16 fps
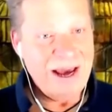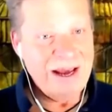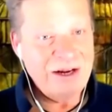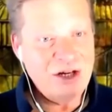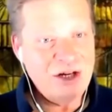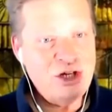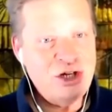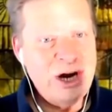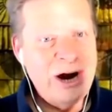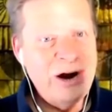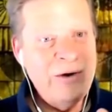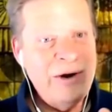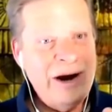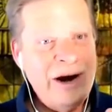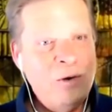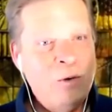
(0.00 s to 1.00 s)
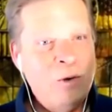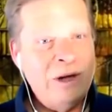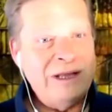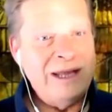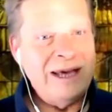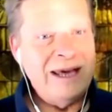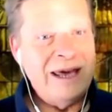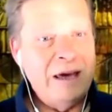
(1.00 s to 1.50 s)
sharing what
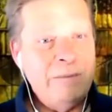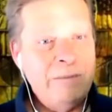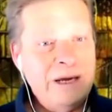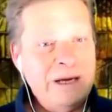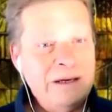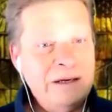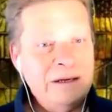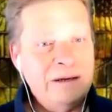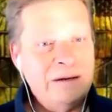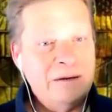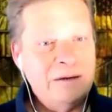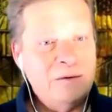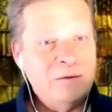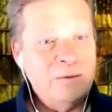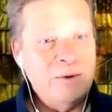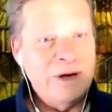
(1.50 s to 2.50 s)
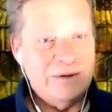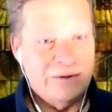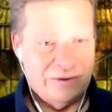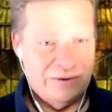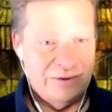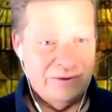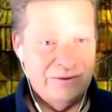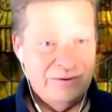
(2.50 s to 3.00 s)
they came in
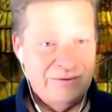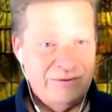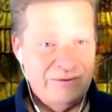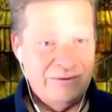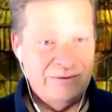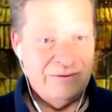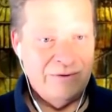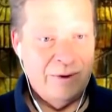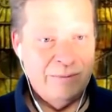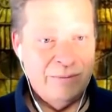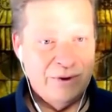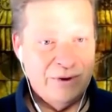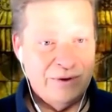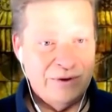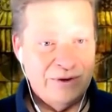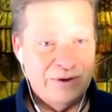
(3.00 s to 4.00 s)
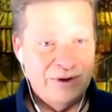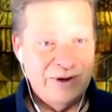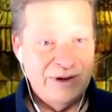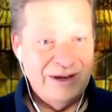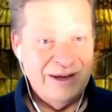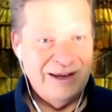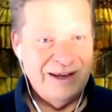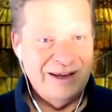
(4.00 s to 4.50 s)
with from birth
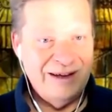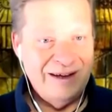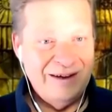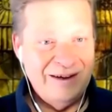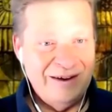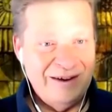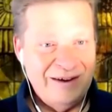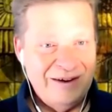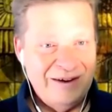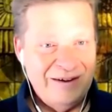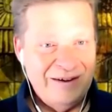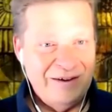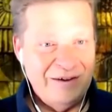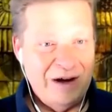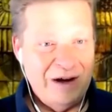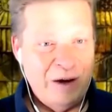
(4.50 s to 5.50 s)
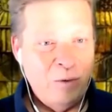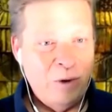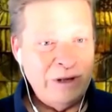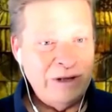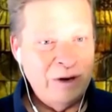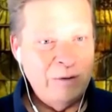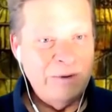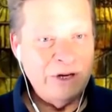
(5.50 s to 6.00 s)
and
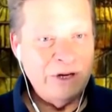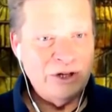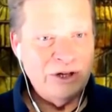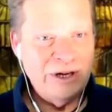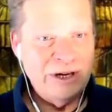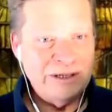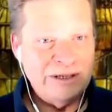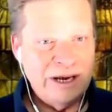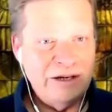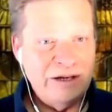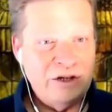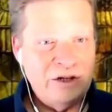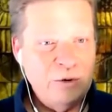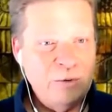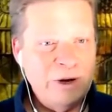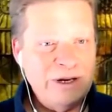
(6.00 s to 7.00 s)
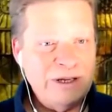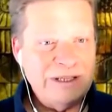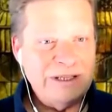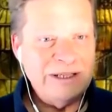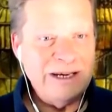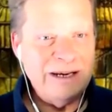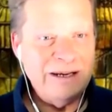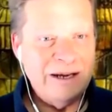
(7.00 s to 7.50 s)
what their mission is. And do you want to
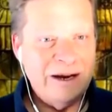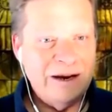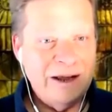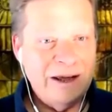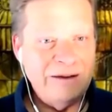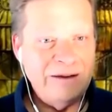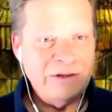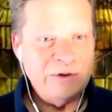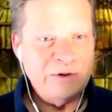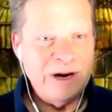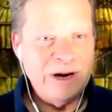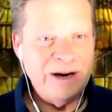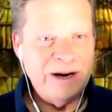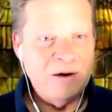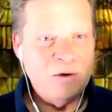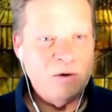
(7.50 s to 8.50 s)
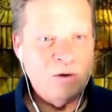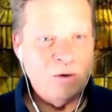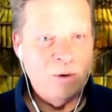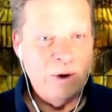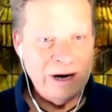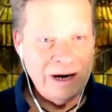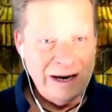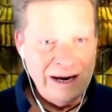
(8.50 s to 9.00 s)
see a life straighten out
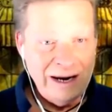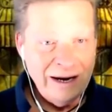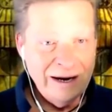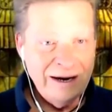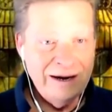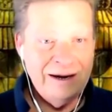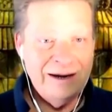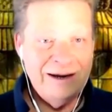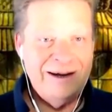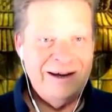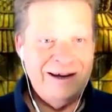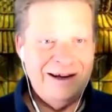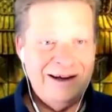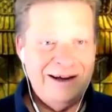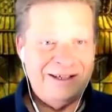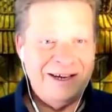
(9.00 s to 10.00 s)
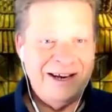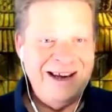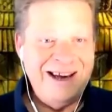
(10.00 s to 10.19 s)
quickly? Is